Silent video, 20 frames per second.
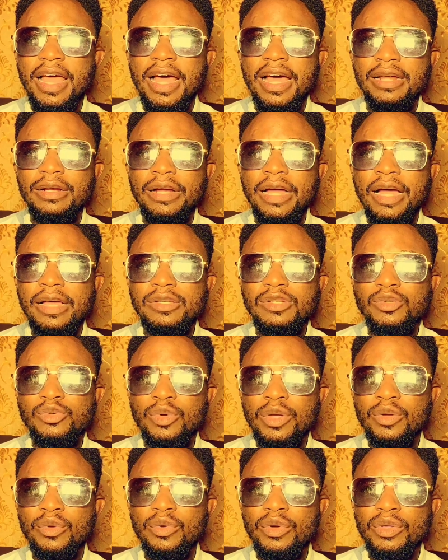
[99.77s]
And as
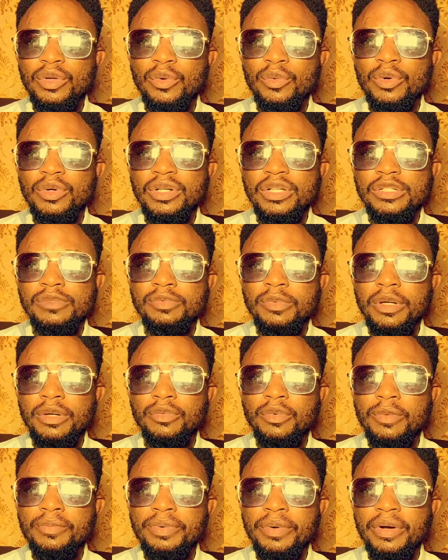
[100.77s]
we go your word this
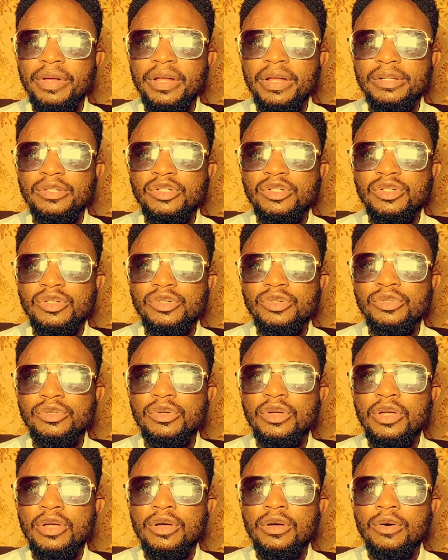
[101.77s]
morning, we pray that you
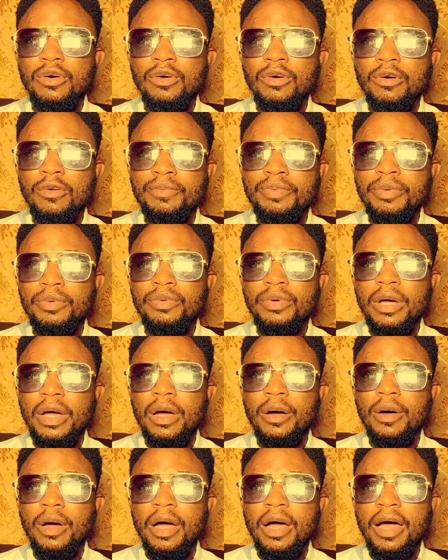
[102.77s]
open
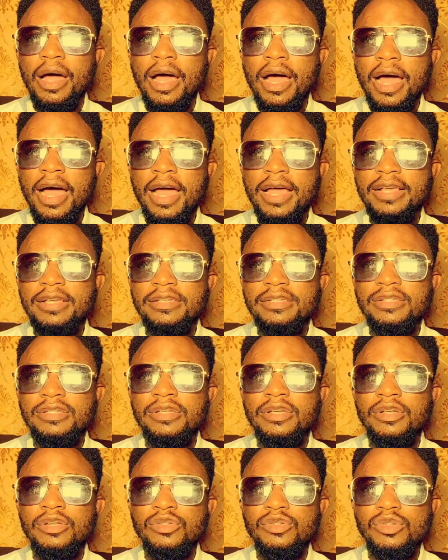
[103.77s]
our
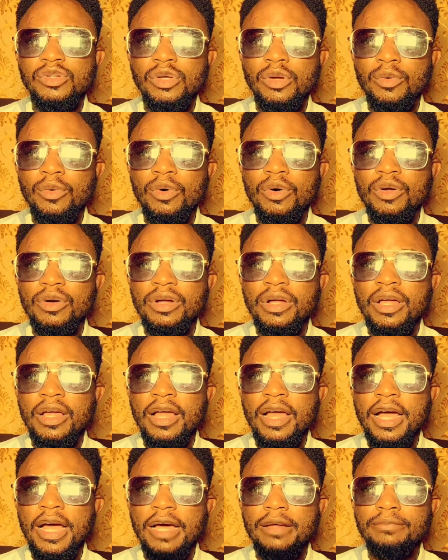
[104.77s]
eyes to your word
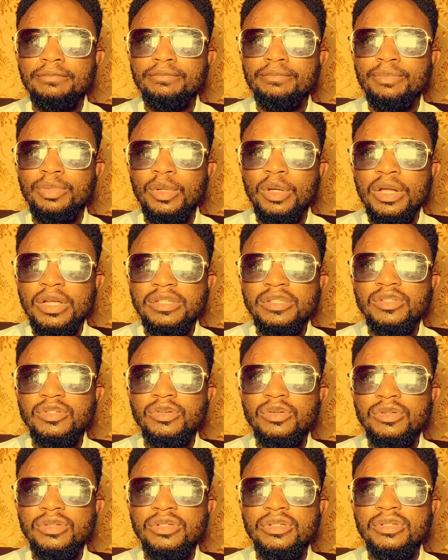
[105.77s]
and bless
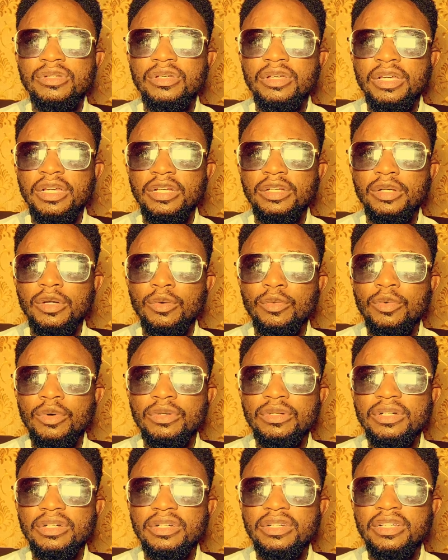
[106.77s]
us in your
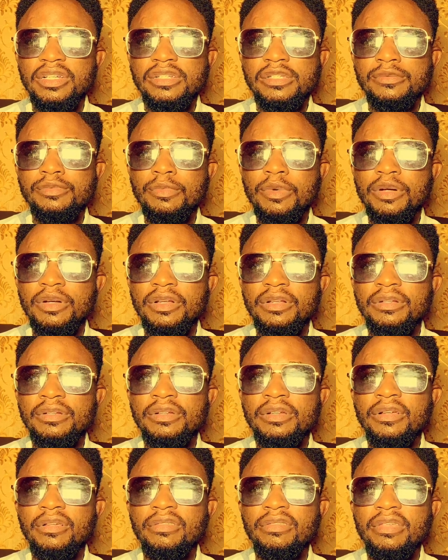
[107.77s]
word this morning.
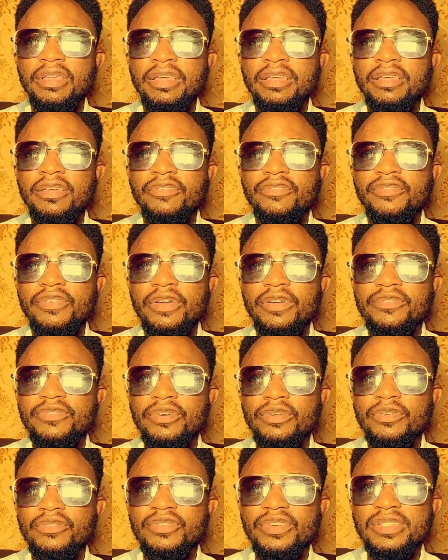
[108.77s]
Thank you, Father,
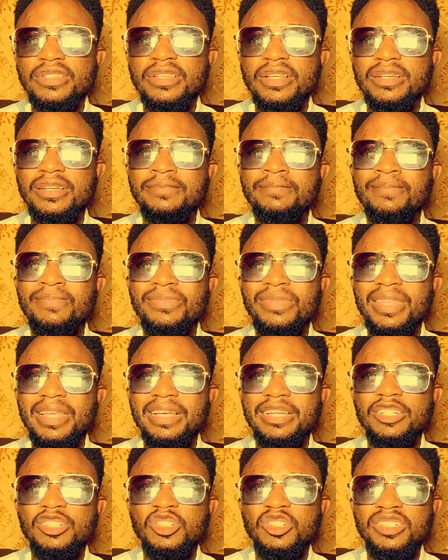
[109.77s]
for your answer.
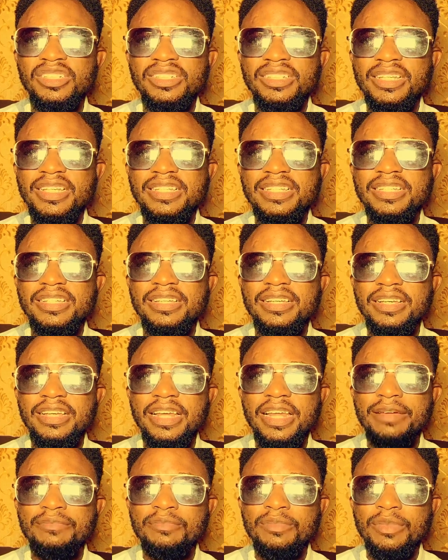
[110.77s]
In Jesus'
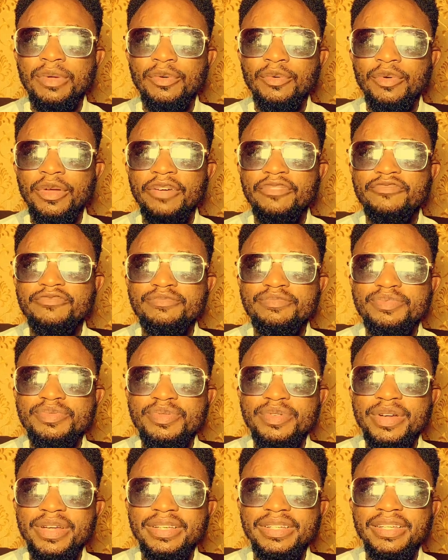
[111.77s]
name we have
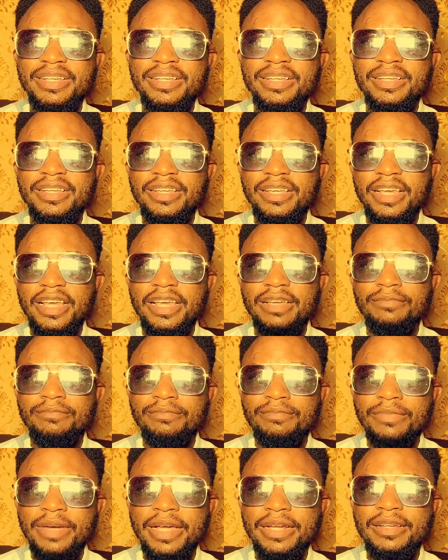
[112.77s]
prayed.
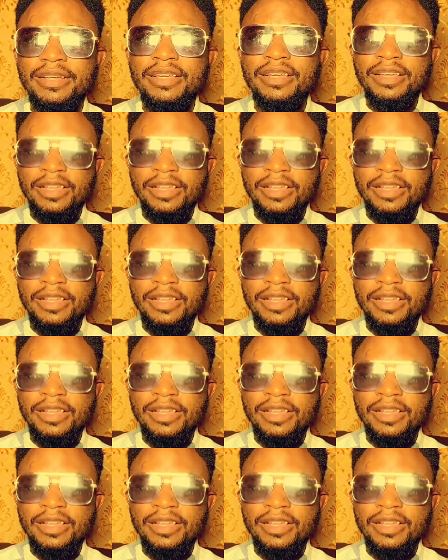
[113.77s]
Amen.